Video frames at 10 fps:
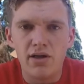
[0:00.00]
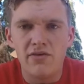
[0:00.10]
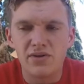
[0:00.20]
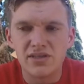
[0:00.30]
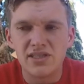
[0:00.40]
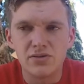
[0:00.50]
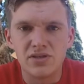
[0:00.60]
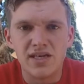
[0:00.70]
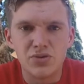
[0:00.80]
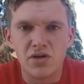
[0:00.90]
every single
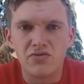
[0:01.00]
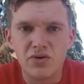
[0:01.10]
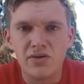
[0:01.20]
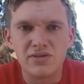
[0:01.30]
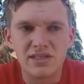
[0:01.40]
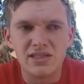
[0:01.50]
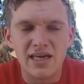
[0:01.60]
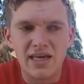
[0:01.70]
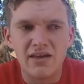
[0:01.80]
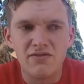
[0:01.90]
day, 24 hours a
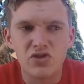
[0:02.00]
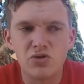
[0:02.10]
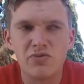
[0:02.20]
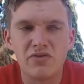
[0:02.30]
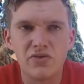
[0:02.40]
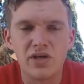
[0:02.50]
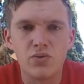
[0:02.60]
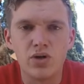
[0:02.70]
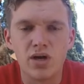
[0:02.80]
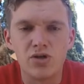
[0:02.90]
day, you should be feeling
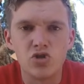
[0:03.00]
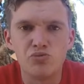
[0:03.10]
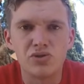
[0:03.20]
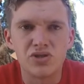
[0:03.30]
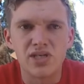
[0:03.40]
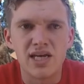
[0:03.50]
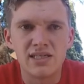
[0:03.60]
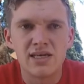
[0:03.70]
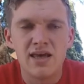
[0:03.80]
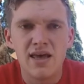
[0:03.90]

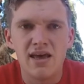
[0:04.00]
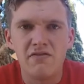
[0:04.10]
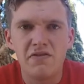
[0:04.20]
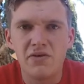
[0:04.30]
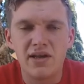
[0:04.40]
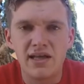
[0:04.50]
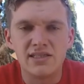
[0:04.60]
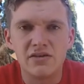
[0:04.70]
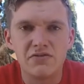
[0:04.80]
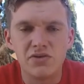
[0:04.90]
100% and feeling
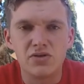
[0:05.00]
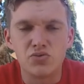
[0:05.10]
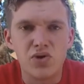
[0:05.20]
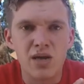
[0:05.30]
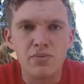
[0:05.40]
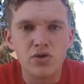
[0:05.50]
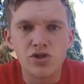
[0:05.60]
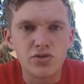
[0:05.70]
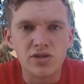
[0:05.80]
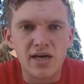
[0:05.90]
as if there's rainbows
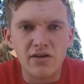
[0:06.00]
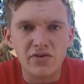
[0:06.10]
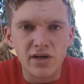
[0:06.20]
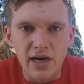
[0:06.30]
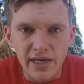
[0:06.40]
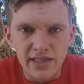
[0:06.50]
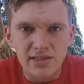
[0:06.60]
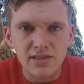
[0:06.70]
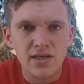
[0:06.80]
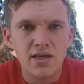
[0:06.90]
shooting out of your eyes.